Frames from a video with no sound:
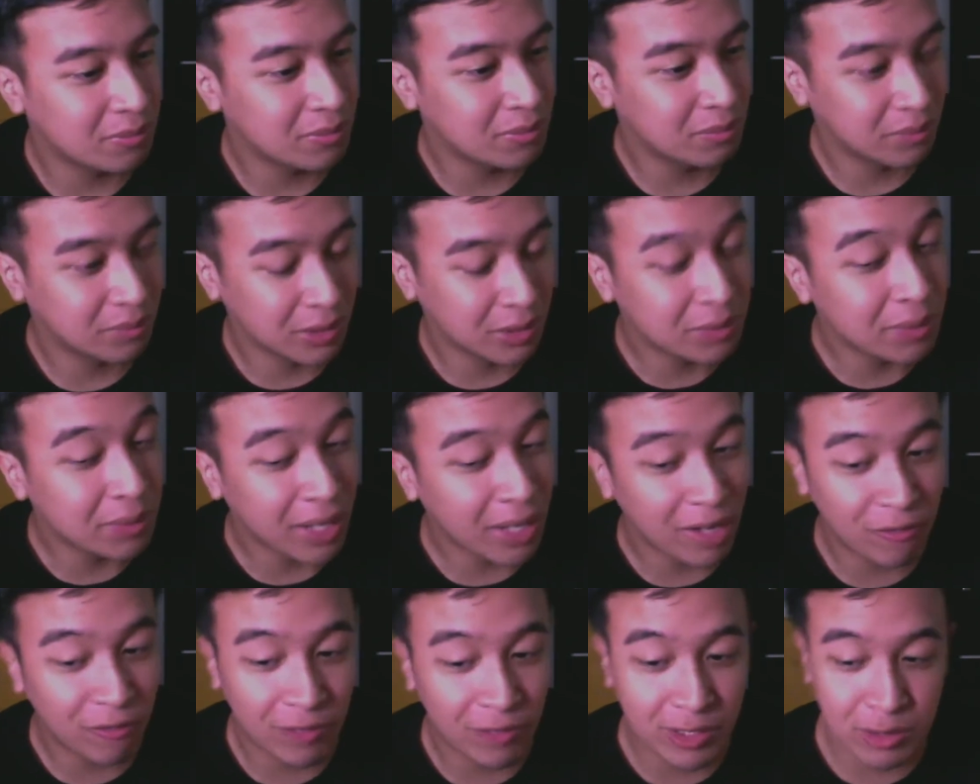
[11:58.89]
This is my
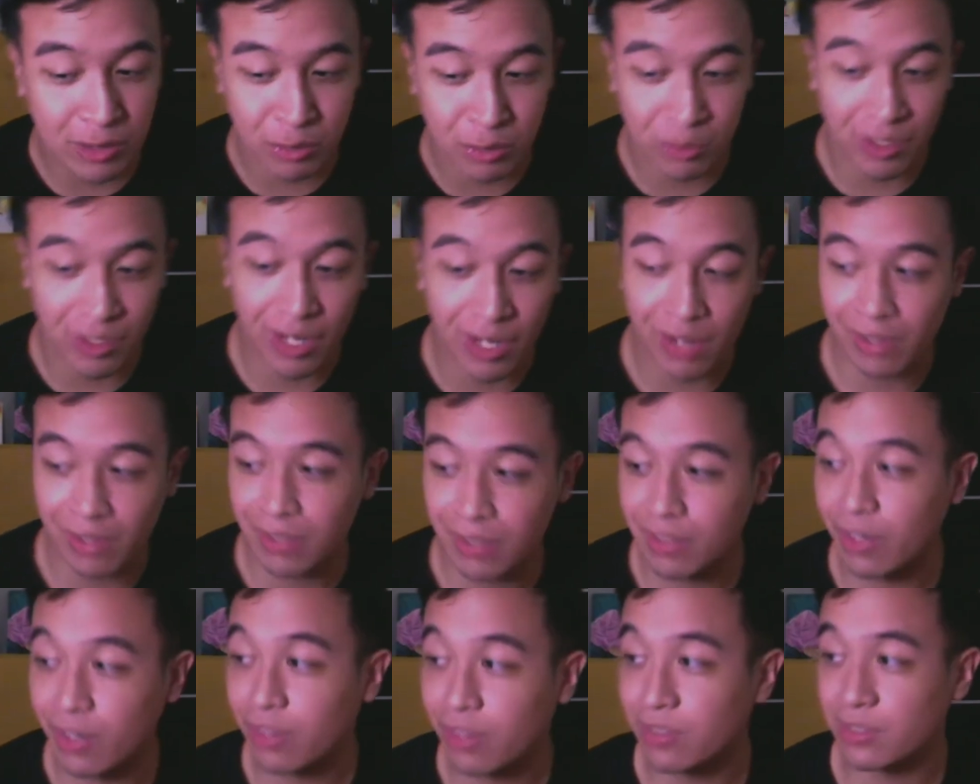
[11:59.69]
advice to any
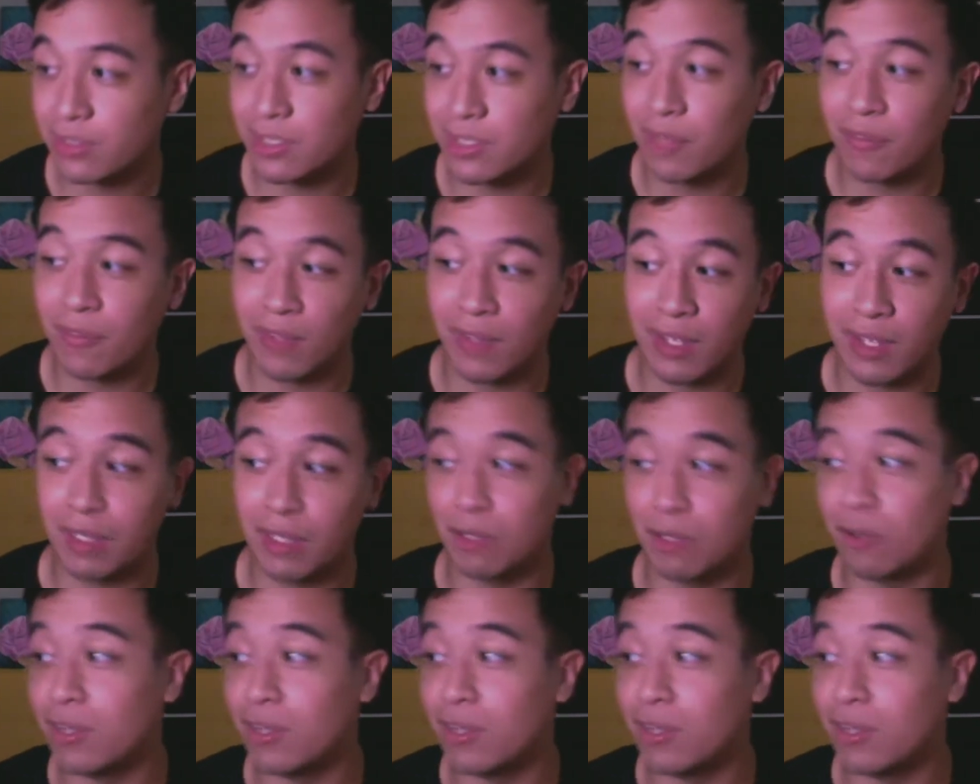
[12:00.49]
directors out there, you know.